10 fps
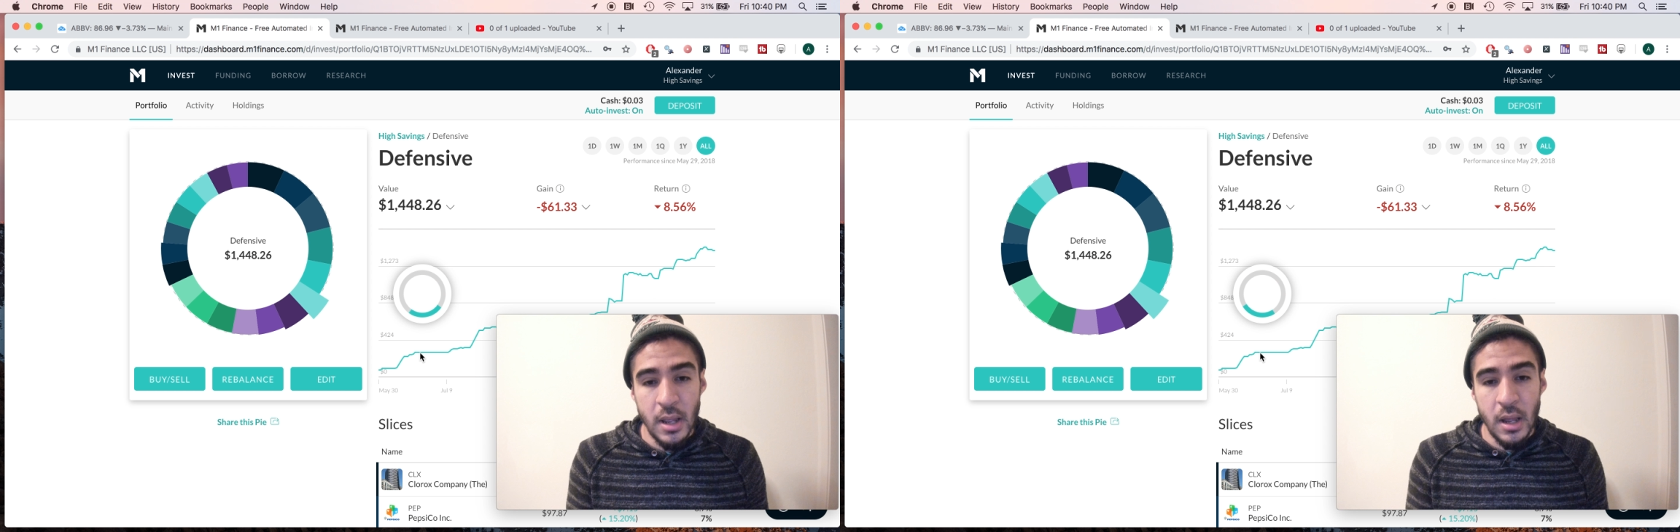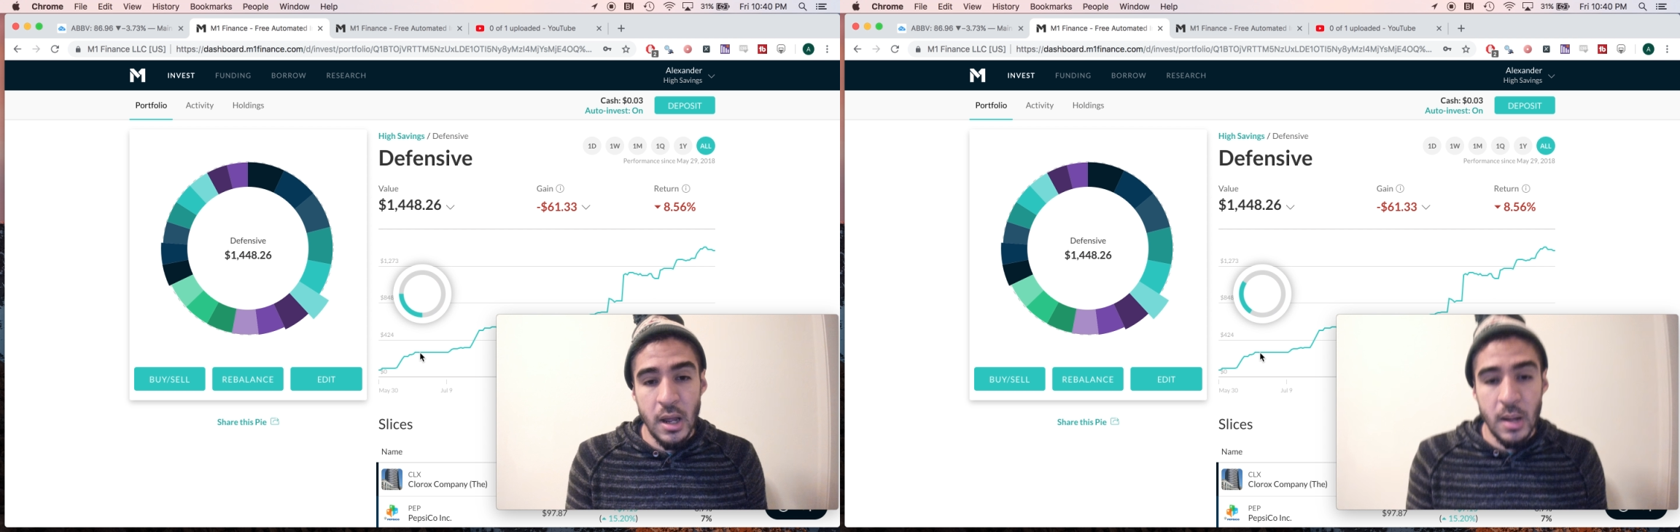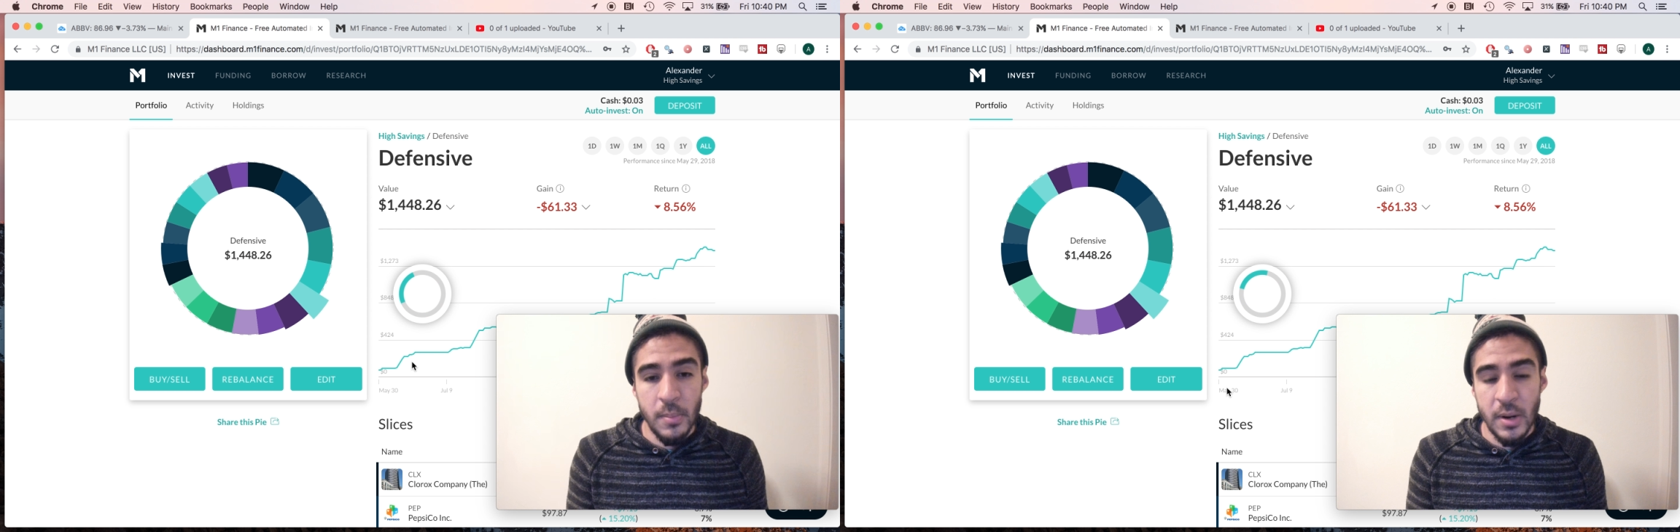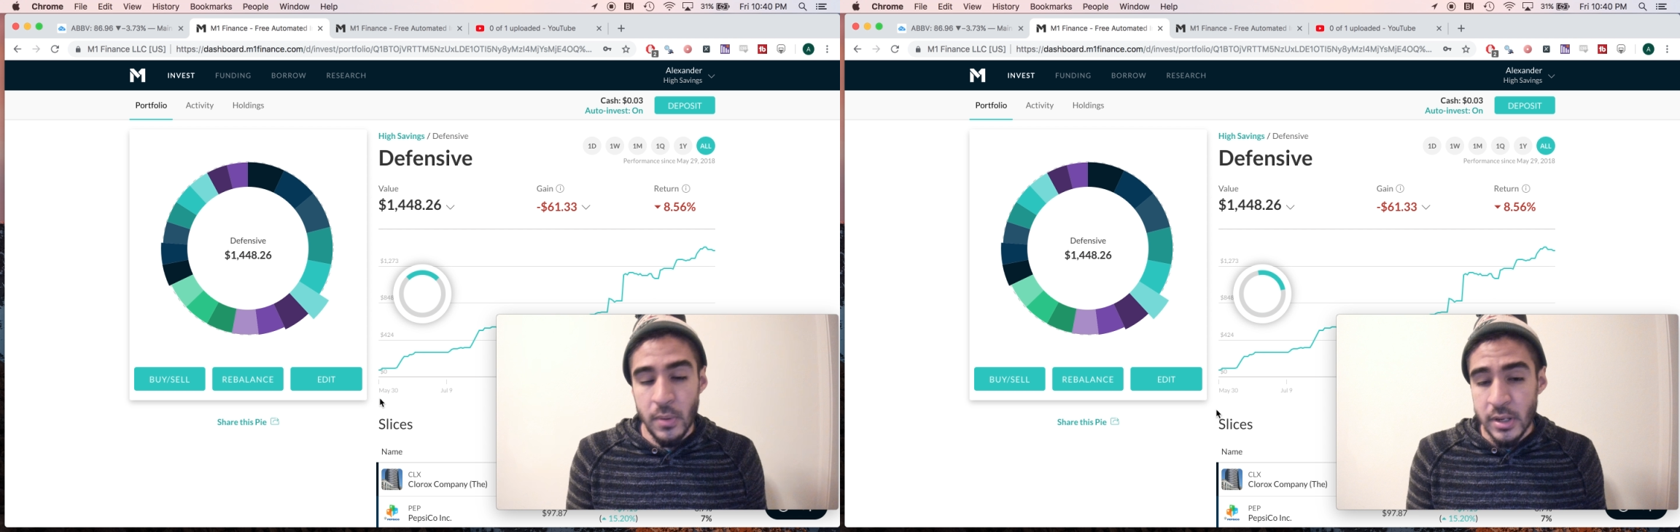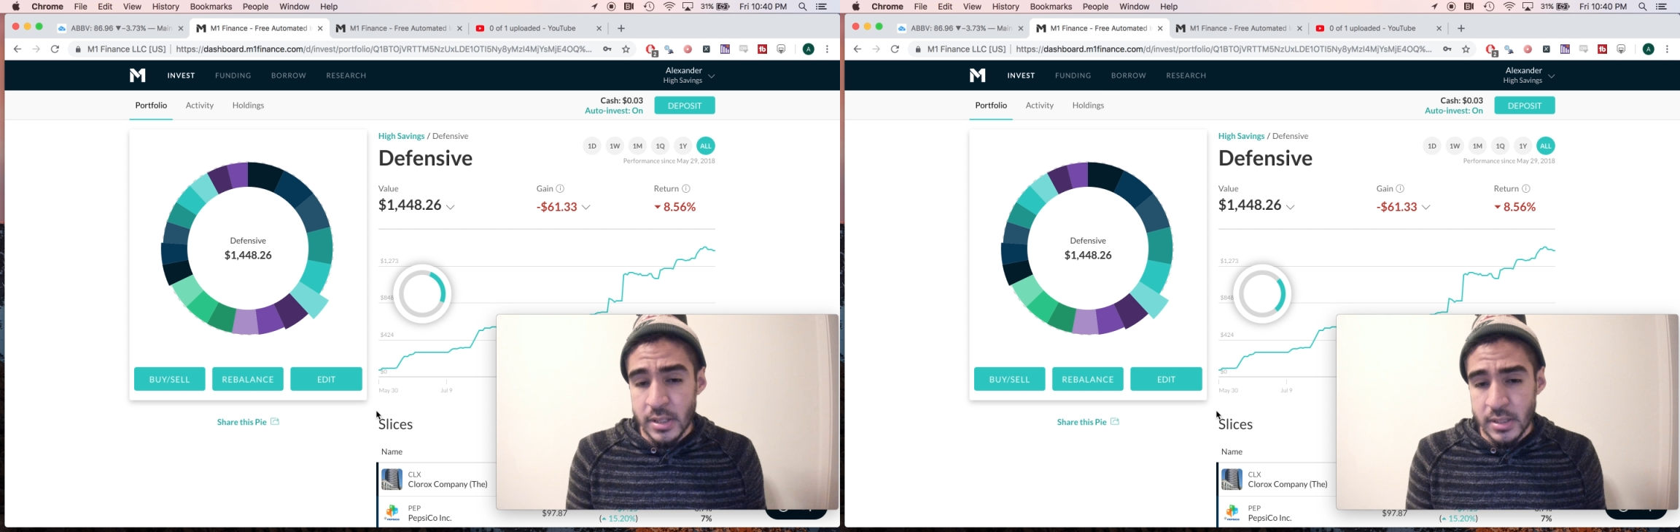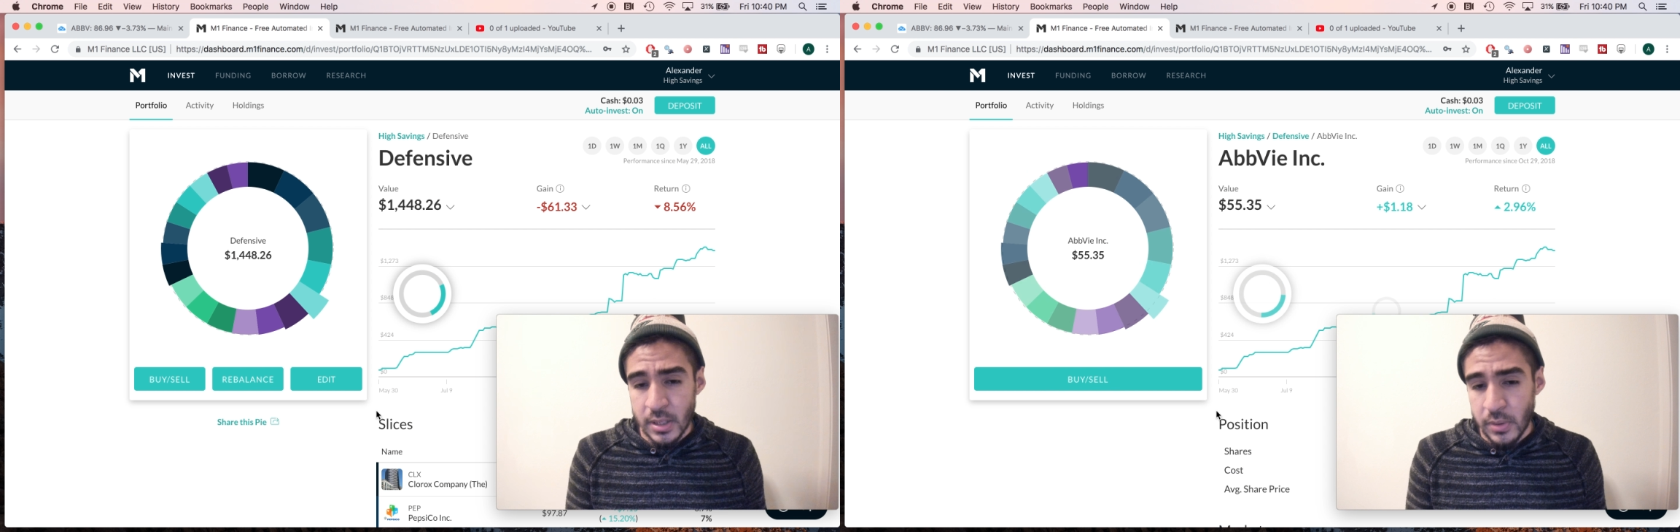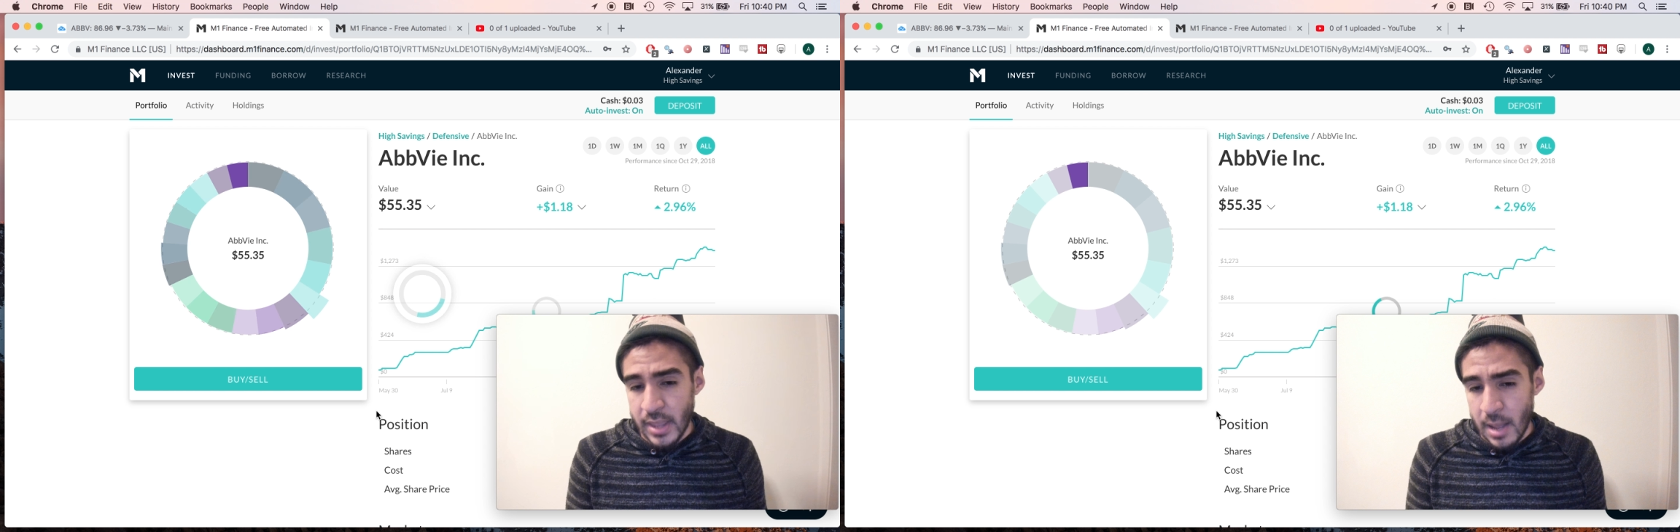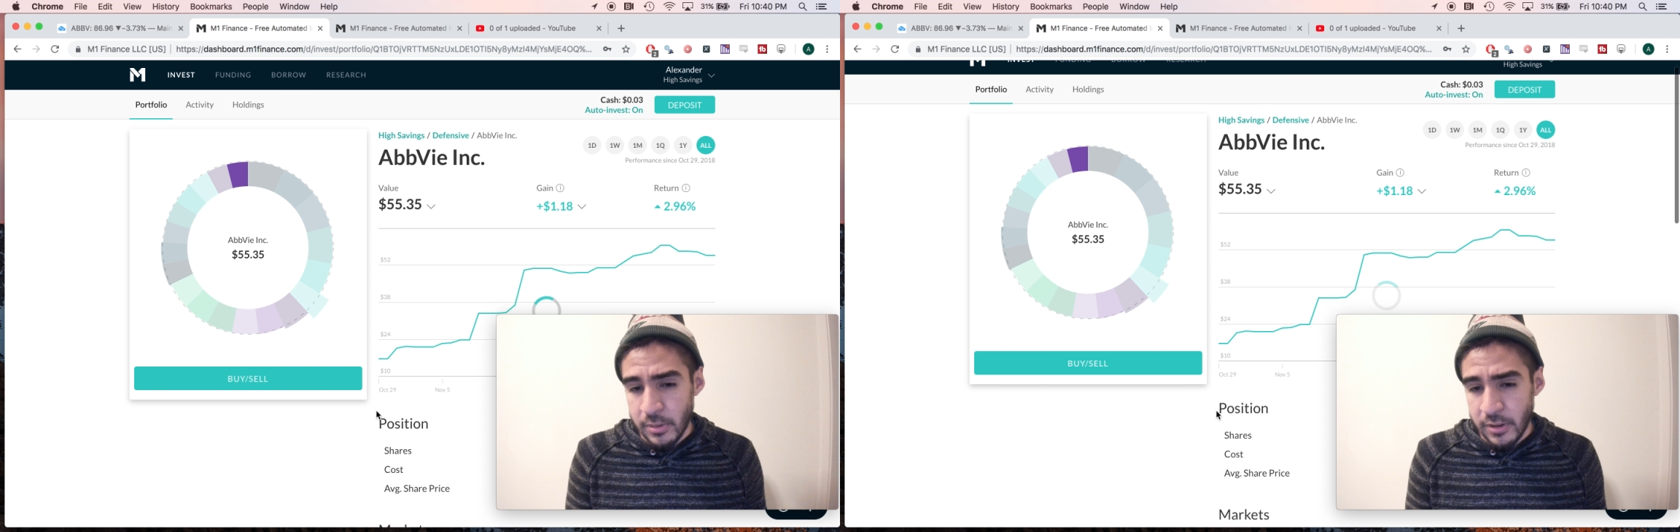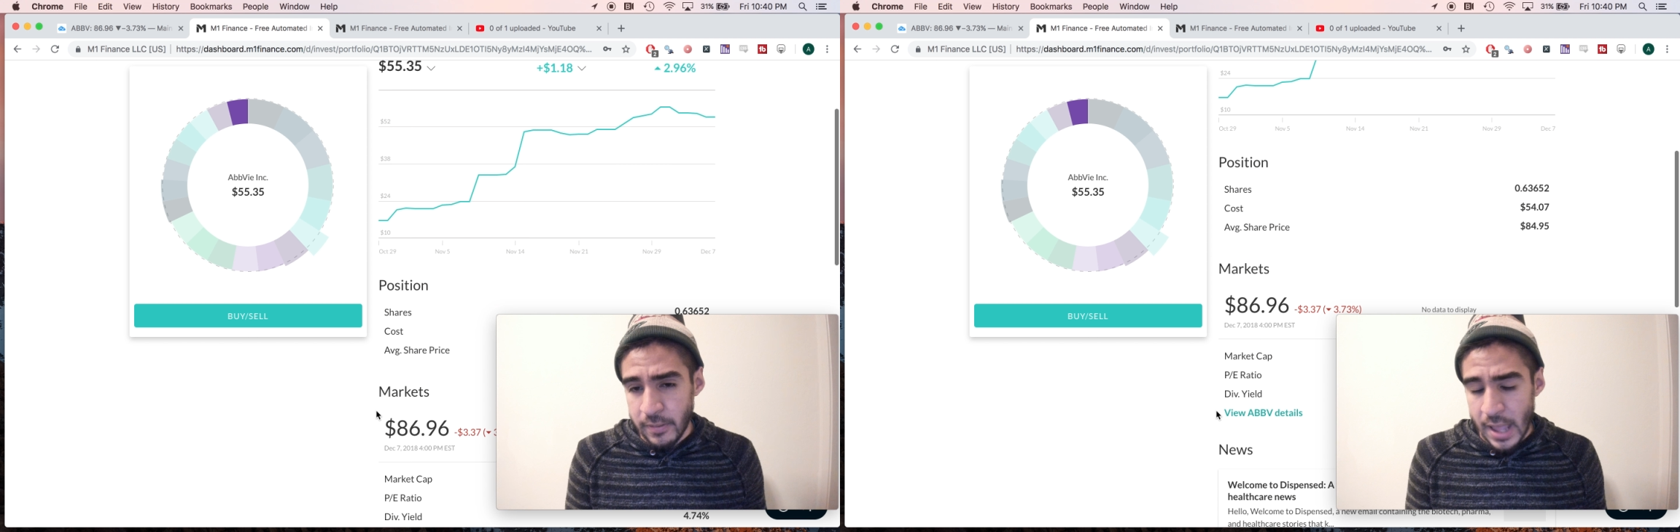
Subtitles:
But I wanted to stick with AbbVie.